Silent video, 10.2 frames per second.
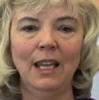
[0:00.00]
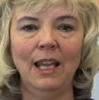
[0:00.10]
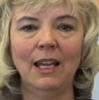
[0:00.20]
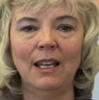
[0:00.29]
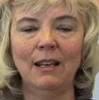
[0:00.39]

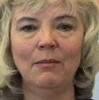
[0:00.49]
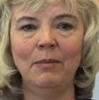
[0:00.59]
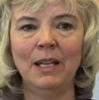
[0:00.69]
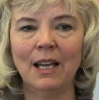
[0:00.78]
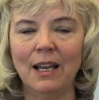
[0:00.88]
And
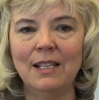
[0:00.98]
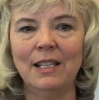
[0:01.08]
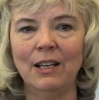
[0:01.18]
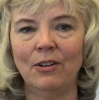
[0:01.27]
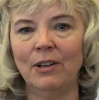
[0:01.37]
because
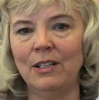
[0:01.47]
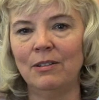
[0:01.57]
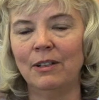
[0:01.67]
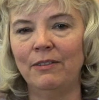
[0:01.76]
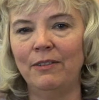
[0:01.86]
they're going
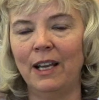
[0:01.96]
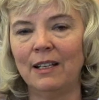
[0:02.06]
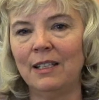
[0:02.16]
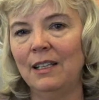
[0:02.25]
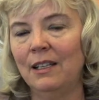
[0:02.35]
to
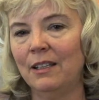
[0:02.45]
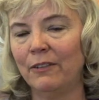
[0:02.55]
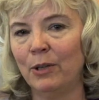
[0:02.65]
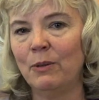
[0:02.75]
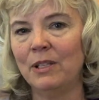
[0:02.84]
affect the
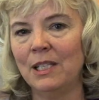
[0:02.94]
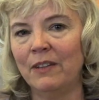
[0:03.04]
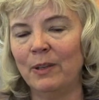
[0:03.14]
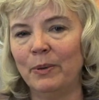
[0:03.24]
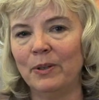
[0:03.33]
frequency
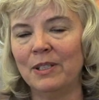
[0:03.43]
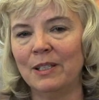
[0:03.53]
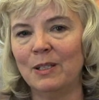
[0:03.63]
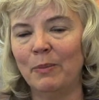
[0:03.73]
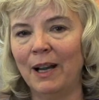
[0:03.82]
of the
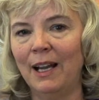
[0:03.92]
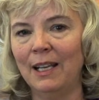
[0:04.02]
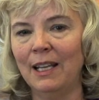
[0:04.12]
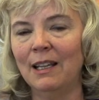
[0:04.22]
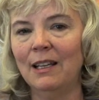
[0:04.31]
person's
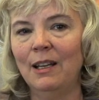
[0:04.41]
body